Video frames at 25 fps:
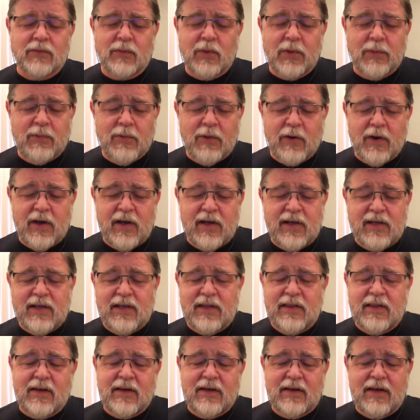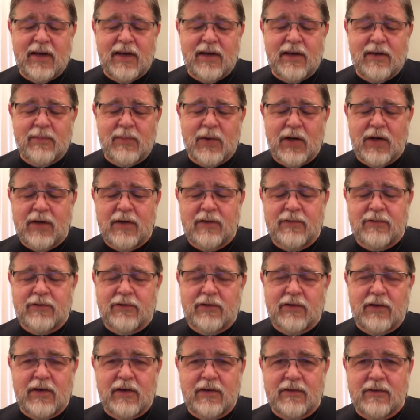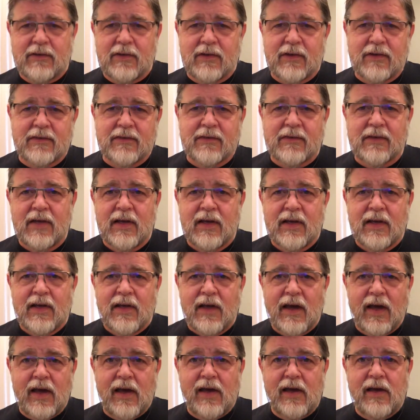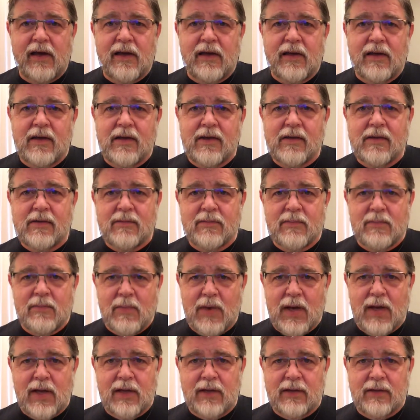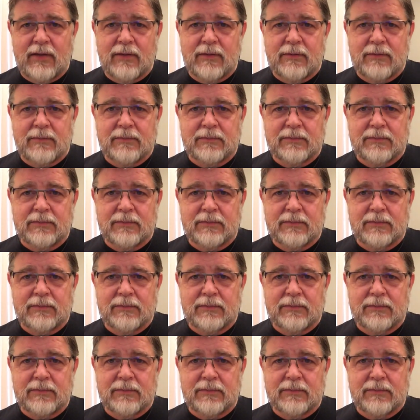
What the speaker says: We pray in the name of Jesus. Amen.